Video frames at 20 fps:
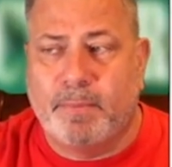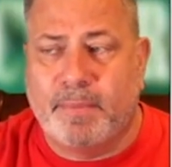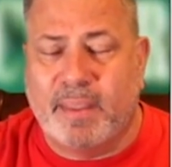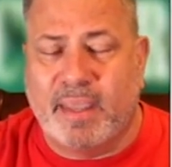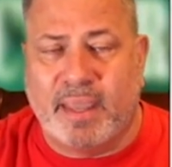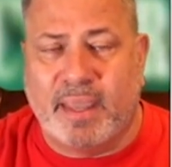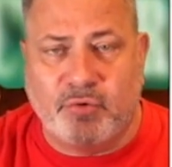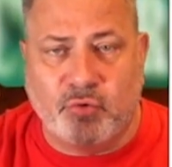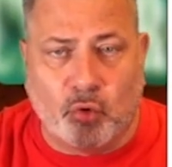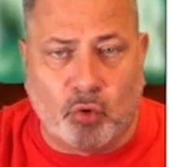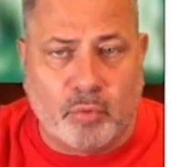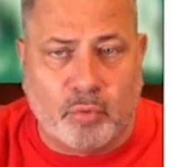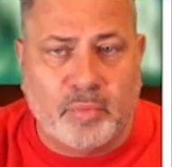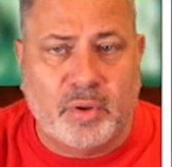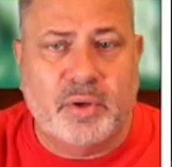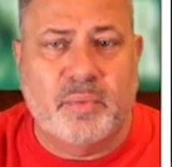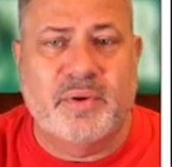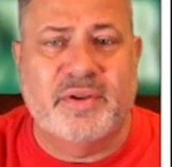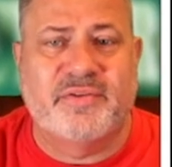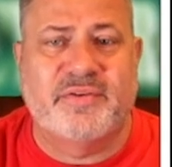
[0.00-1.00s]
And normally
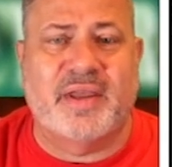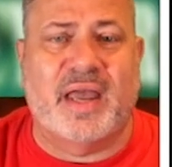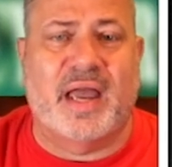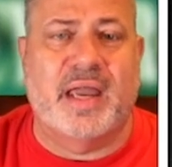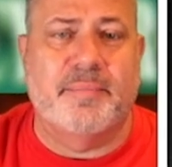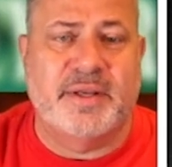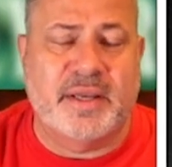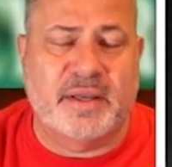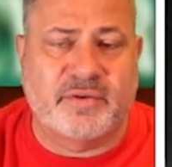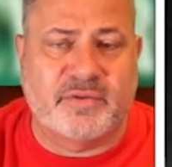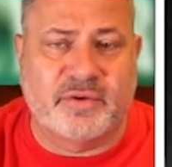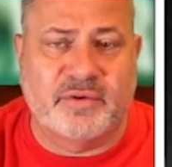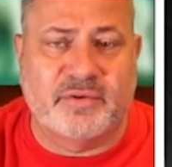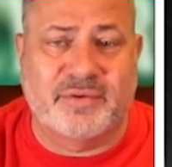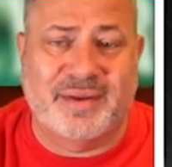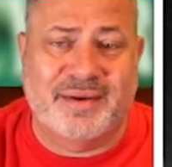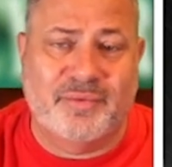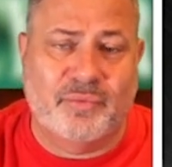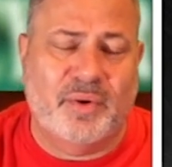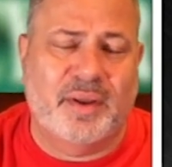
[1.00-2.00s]
we see I P Ss,
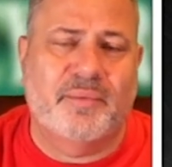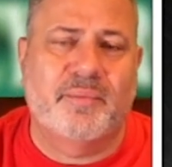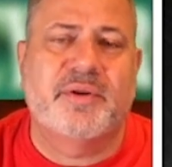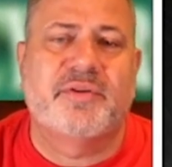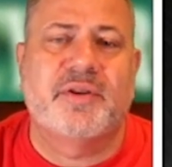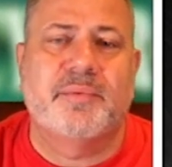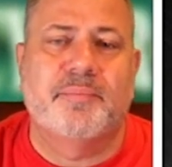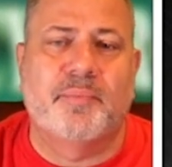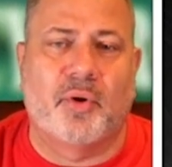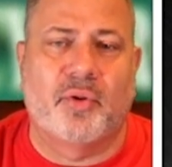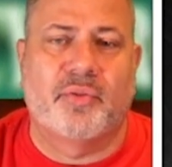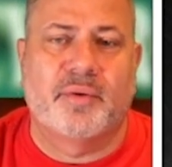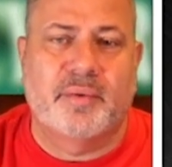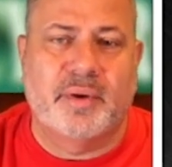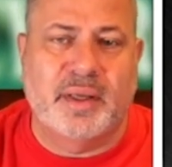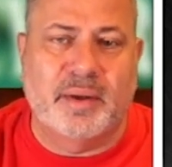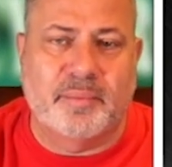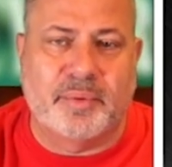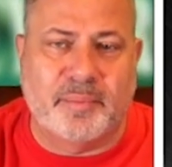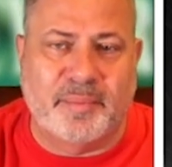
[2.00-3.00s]
well, we see both
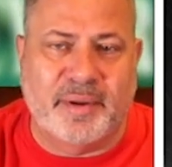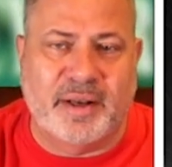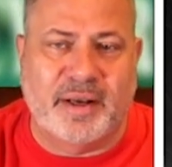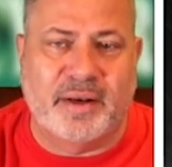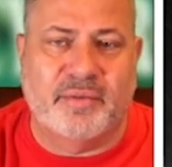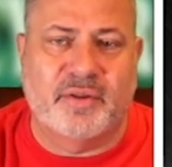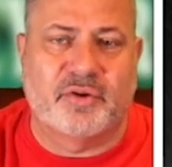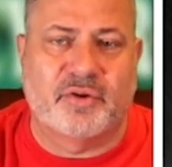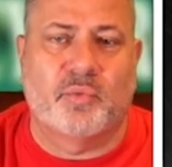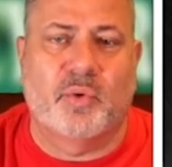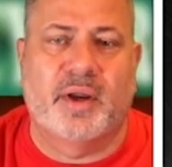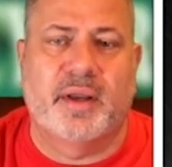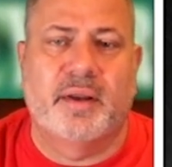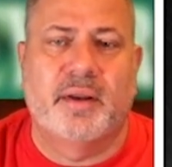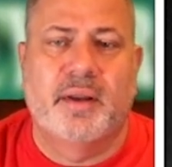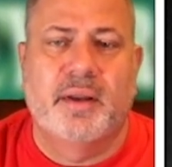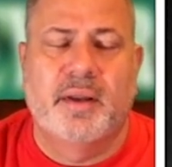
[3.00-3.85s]
implemented this way